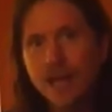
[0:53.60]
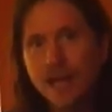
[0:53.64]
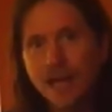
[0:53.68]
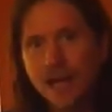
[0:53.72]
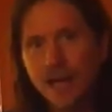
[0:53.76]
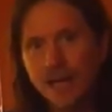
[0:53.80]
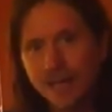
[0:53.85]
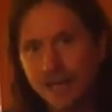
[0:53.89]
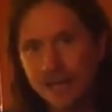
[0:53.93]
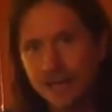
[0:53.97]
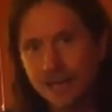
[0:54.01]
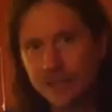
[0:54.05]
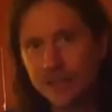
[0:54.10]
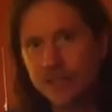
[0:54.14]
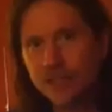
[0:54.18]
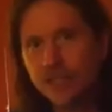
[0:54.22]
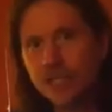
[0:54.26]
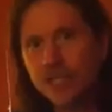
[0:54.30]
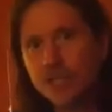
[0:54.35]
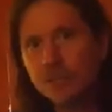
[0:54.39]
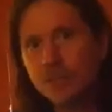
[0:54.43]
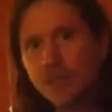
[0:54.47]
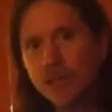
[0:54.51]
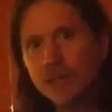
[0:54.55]
I like to
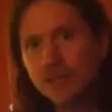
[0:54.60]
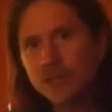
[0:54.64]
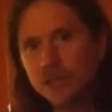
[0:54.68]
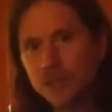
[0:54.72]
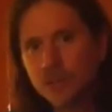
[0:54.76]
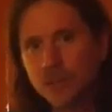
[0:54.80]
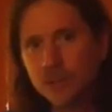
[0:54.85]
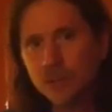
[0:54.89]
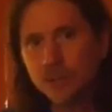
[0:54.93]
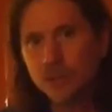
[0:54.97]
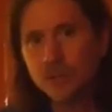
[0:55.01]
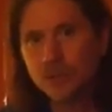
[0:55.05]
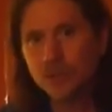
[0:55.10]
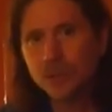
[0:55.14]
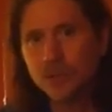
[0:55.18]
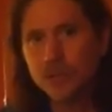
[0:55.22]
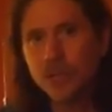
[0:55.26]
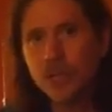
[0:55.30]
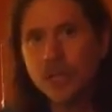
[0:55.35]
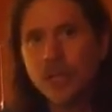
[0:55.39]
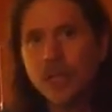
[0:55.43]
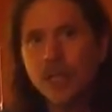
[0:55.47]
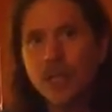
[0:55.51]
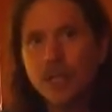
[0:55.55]
teach my
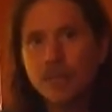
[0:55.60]
students